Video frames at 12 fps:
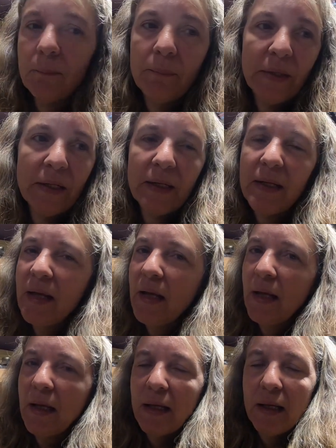But
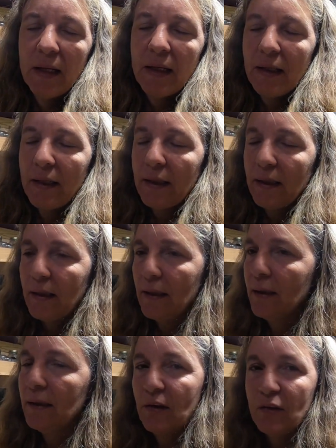
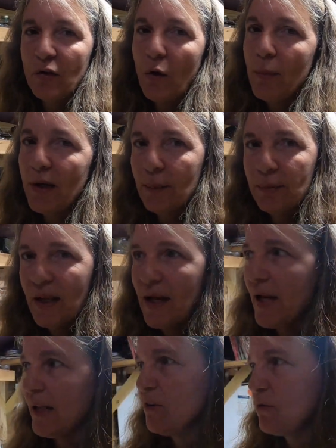there's so many
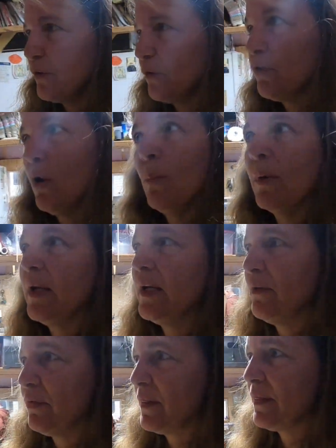plans for so many
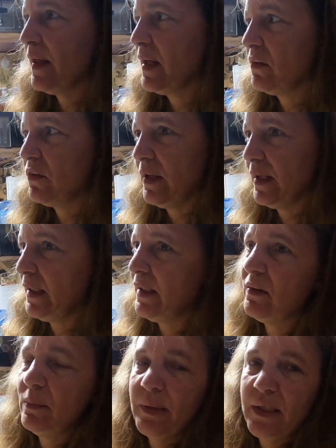different things that
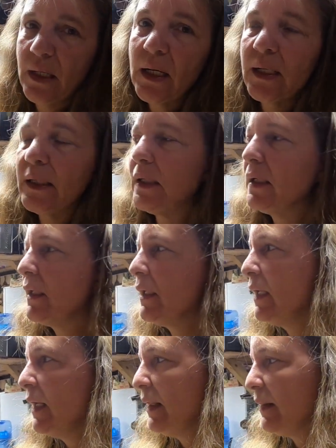need to be done
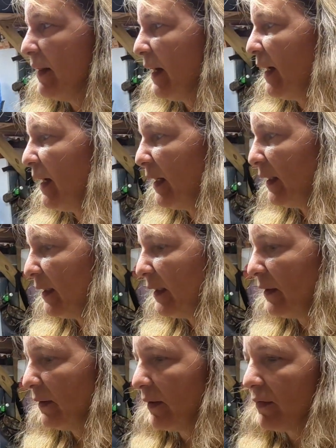that,
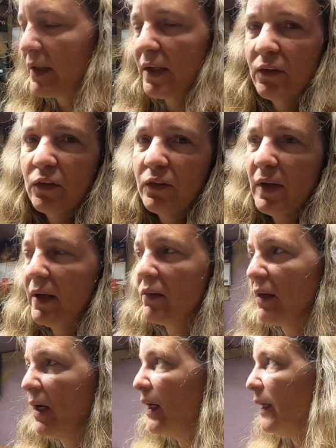you know, everything just
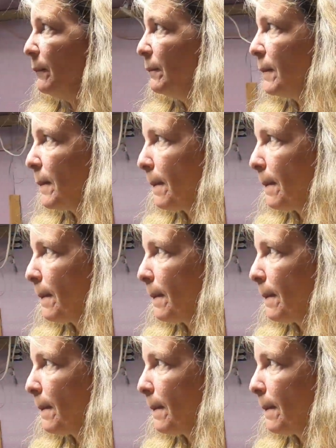takes time.